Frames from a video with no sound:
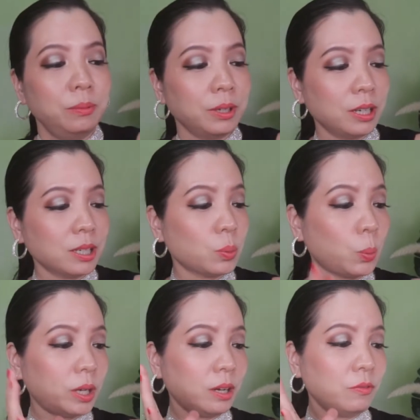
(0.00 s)
Because
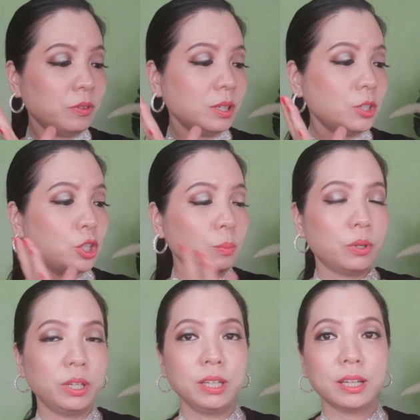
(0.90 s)
whatever
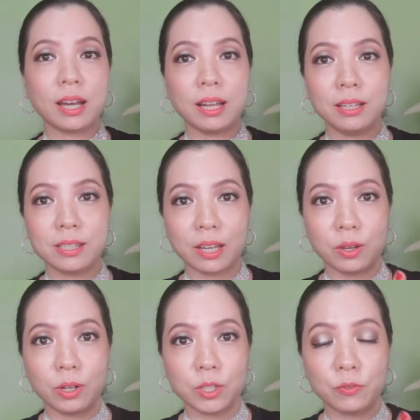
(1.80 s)
shimmery colors I
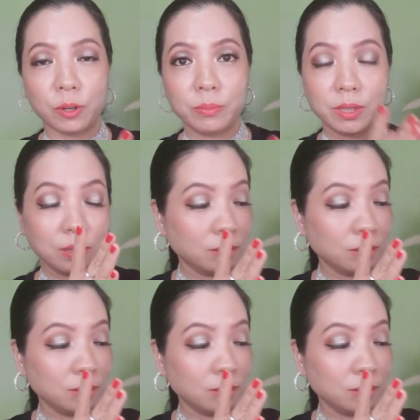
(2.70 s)
got from